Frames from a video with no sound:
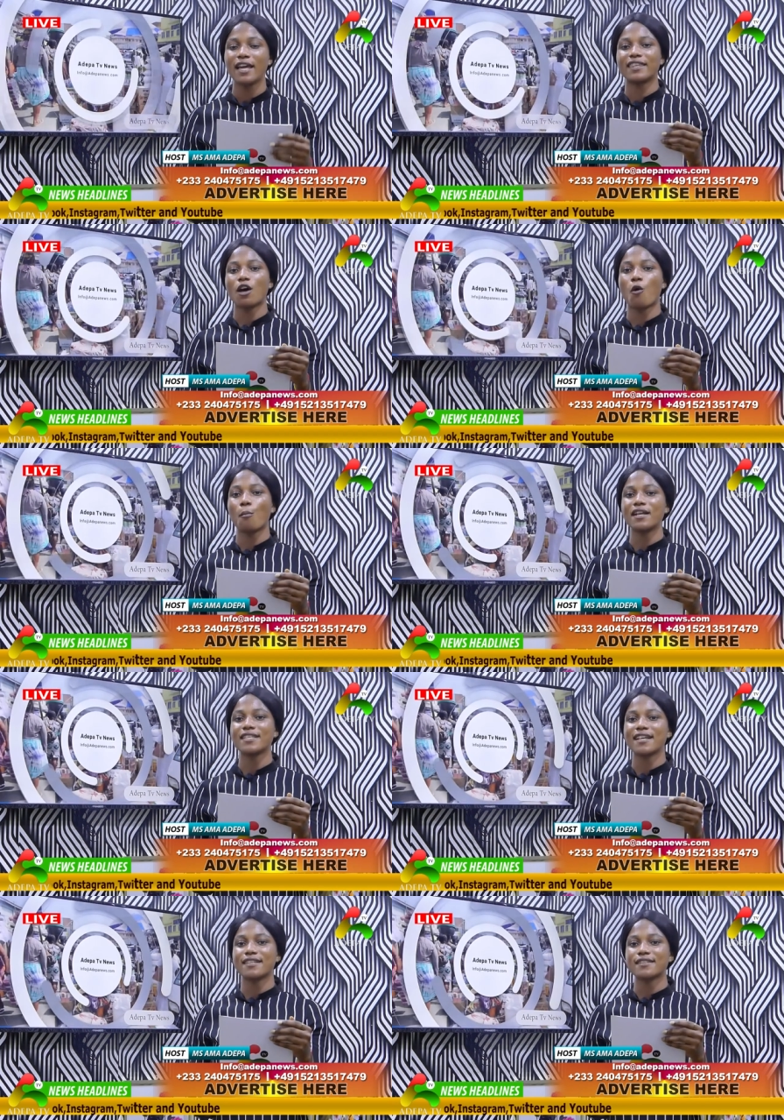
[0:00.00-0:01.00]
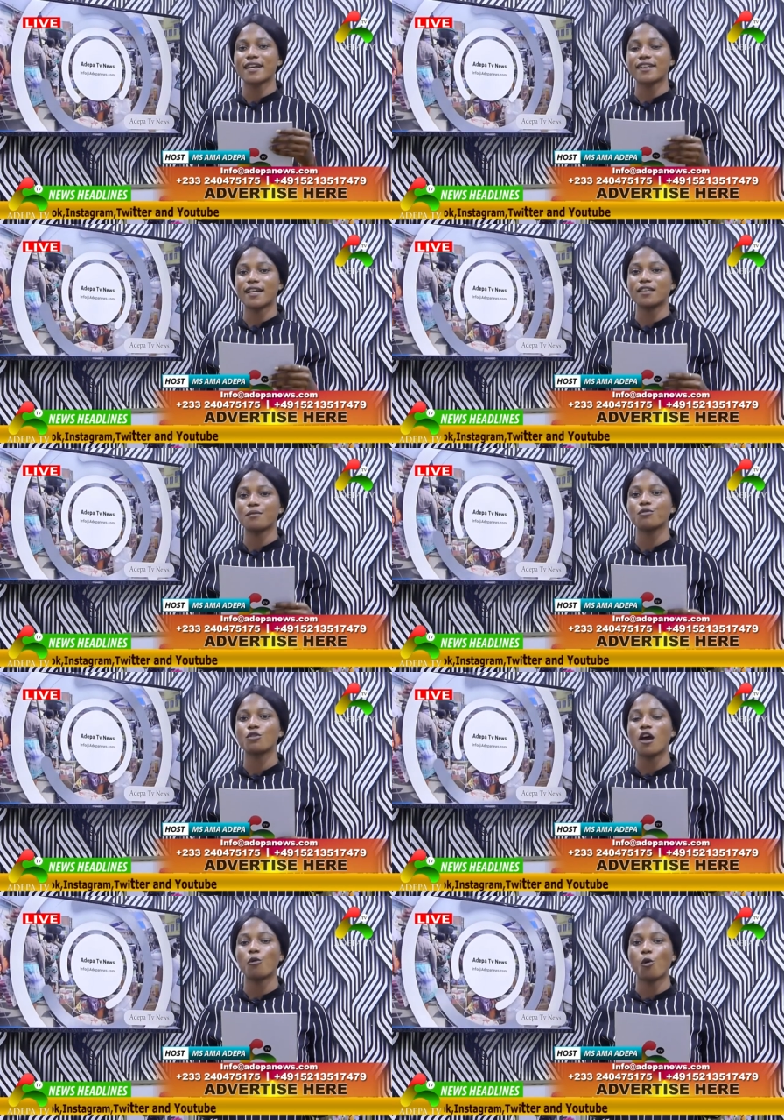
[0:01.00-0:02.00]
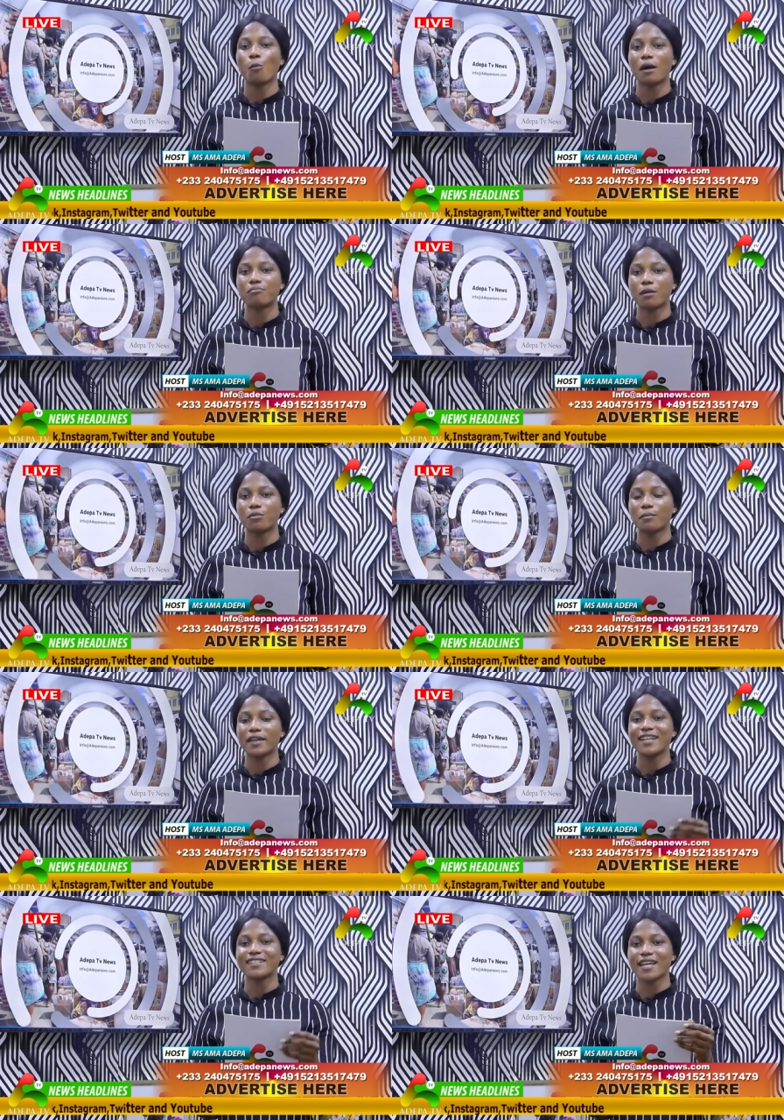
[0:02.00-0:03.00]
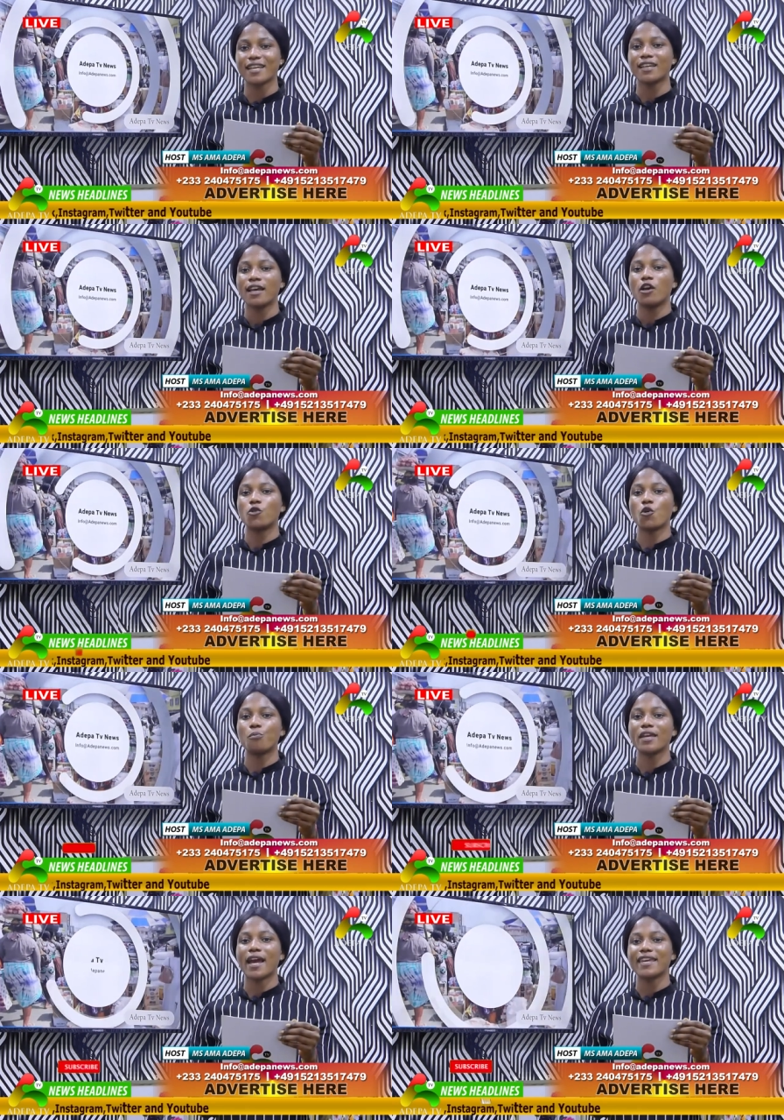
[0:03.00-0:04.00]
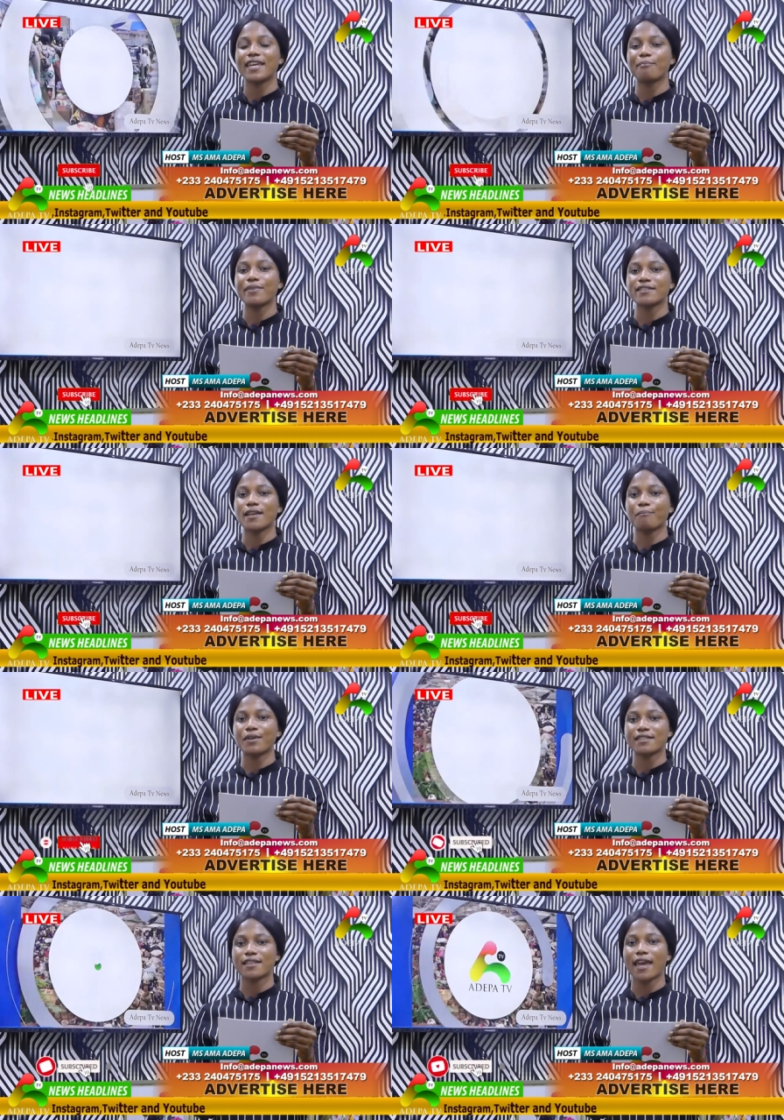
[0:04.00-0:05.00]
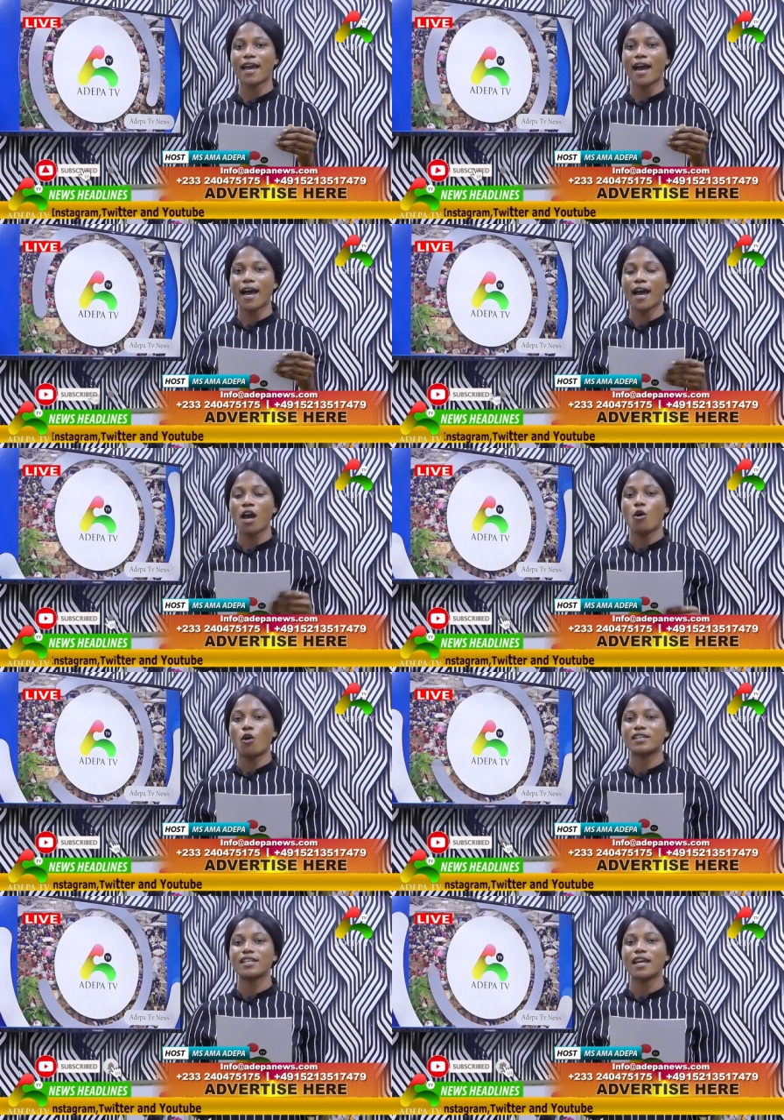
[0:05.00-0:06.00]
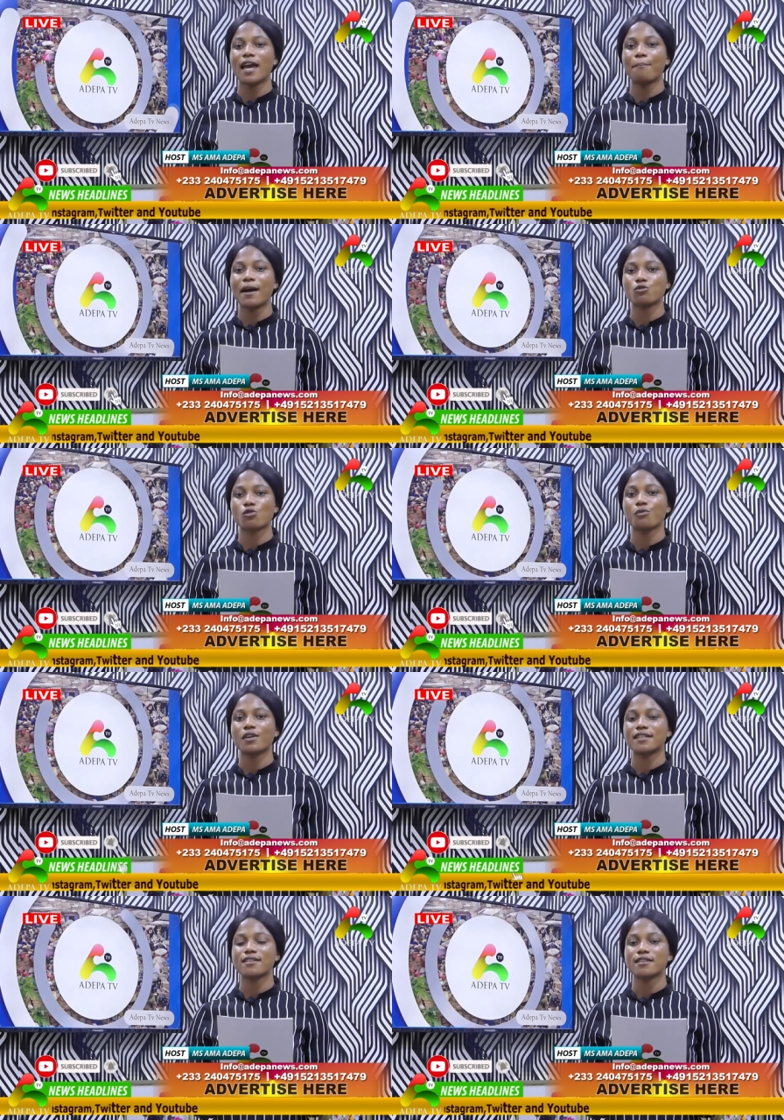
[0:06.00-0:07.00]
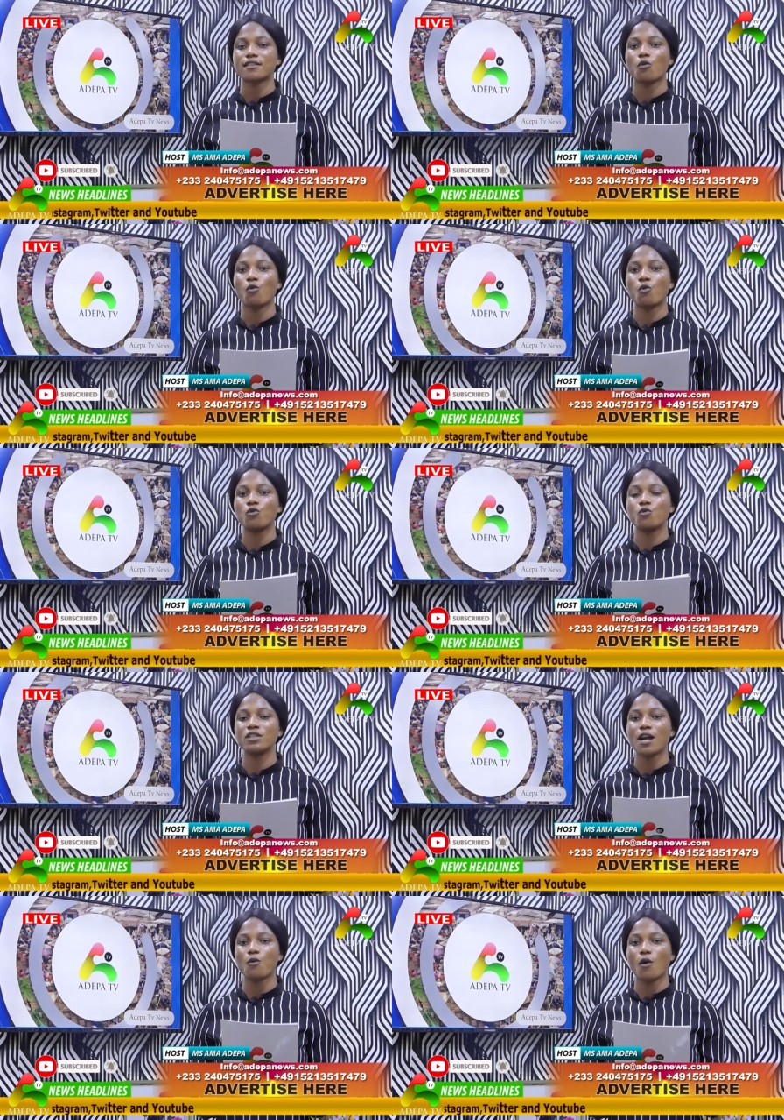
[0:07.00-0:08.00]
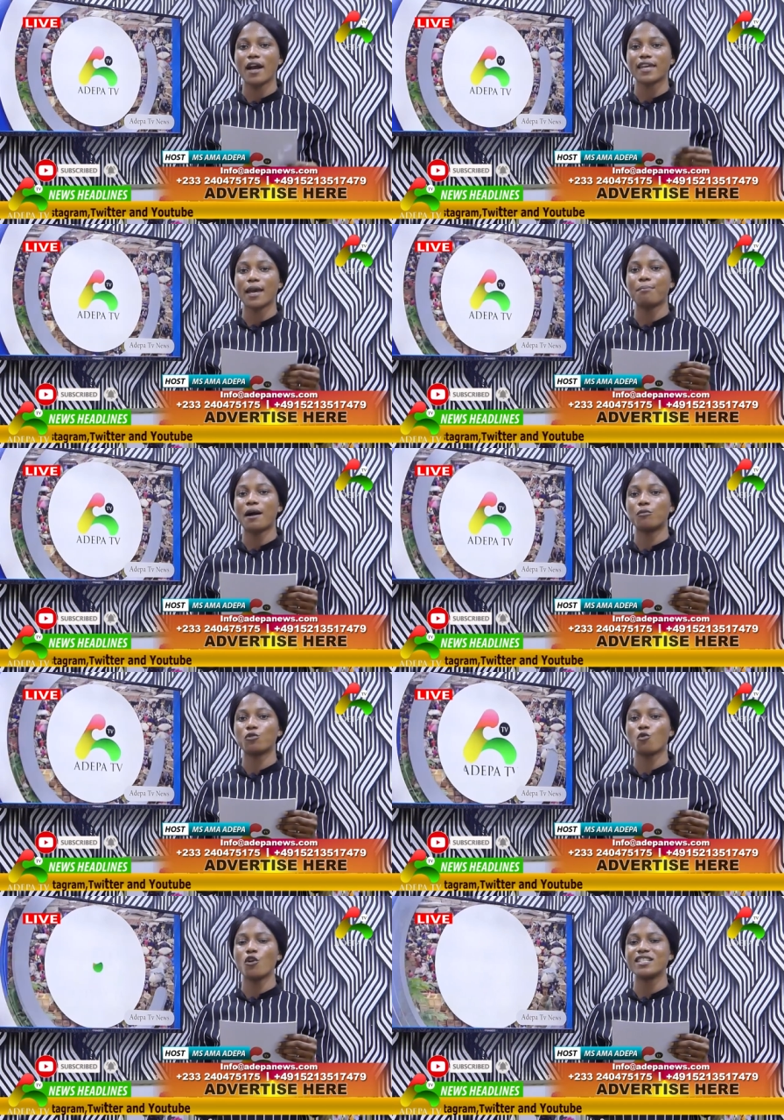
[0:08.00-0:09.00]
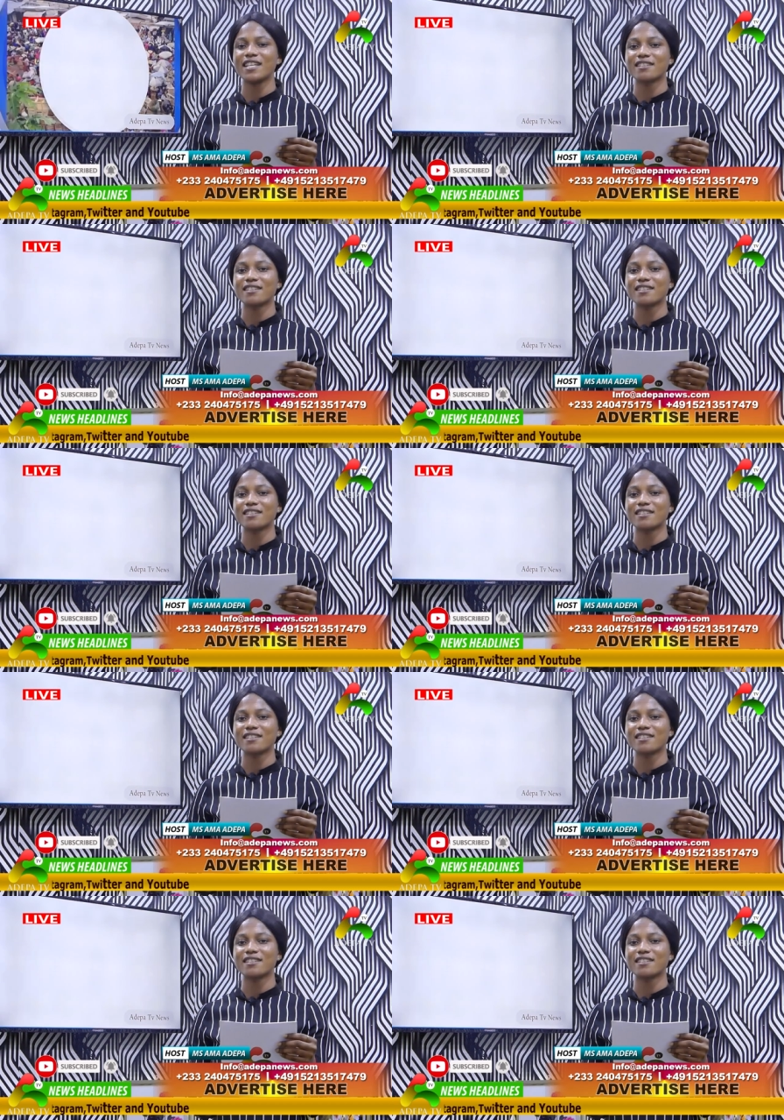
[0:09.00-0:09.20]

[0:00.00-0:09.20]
Now Mania and Sakra, ye be a woman, brabo, my den, and obi I am person, or de a bassori at yourself, unya quine a pamon, or dear